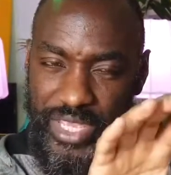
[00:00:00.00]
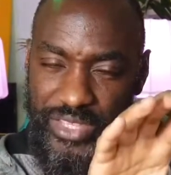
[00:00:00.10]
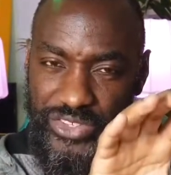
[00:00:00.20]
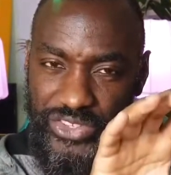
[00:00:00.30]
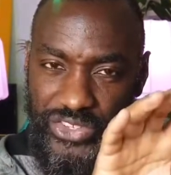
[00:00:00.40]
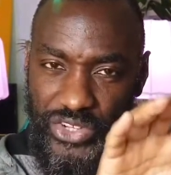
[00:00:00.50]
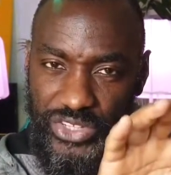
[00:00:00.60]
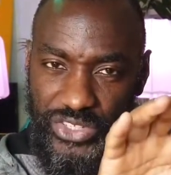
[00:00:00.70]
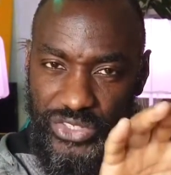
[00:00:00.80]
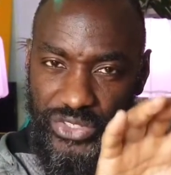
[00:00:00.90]
is
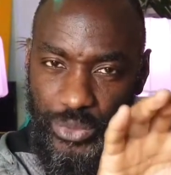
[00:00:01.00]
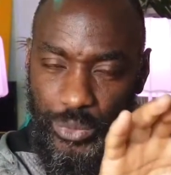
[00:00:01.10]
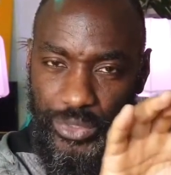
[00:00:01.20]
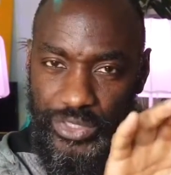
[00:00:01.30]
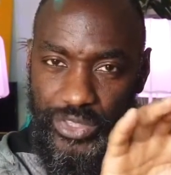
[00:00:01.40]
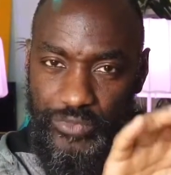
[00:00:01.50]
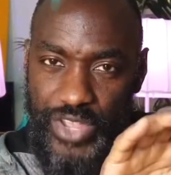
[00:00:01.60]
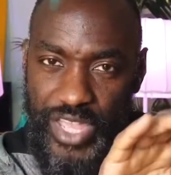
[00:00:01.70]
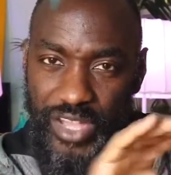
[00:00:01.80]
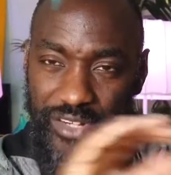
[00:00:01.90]
just towards the
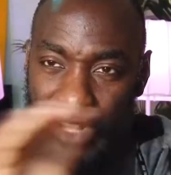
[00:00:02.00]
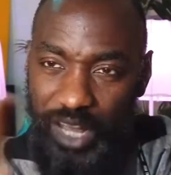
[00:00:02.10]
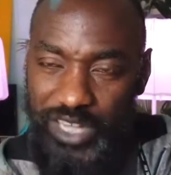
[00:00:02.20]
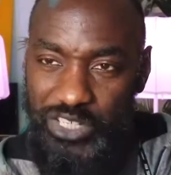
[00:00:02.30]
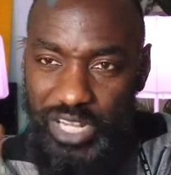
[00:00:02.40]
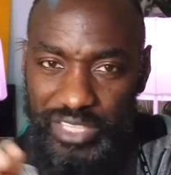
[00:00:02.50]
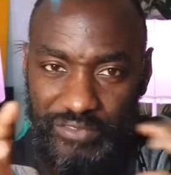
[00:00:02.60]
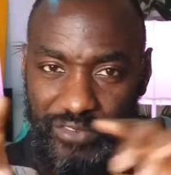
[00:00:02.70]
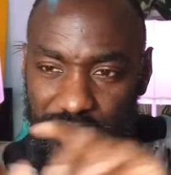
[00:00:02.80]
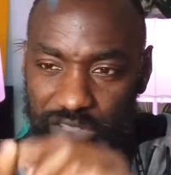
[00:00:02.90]
rear, not actually at the front.